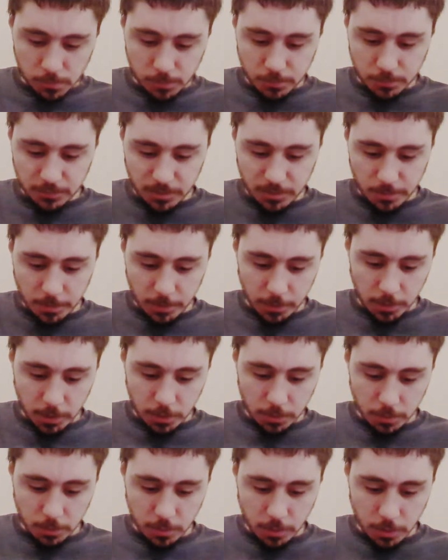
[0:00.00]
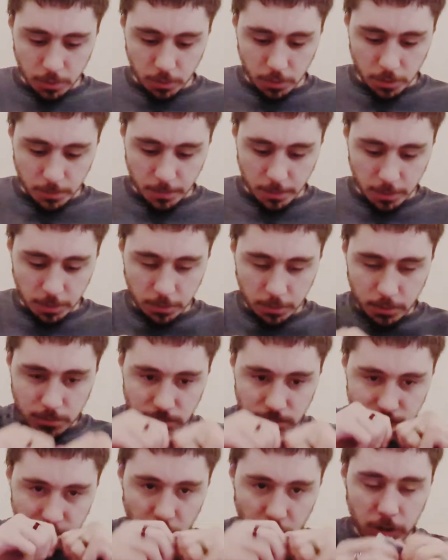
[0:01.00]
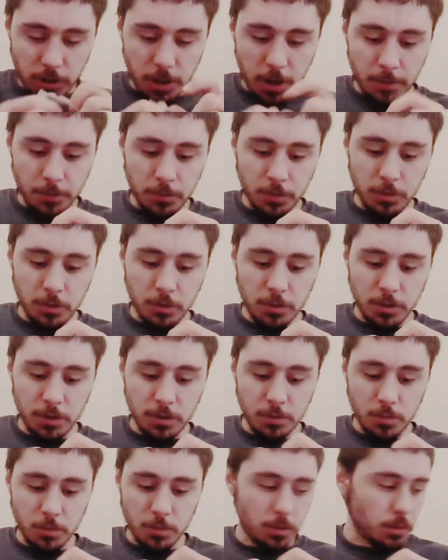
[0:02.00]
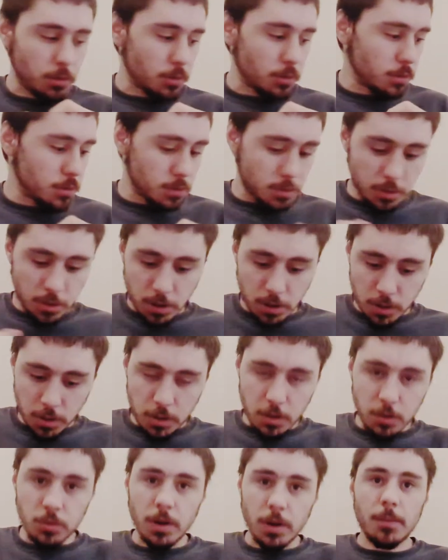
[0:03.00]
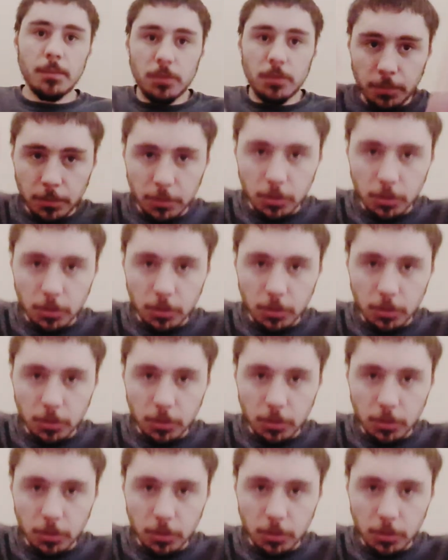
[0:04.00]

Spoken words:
Flip it together. There you go. Flip back there. Good. Now it's gonna go like one of those. Grab something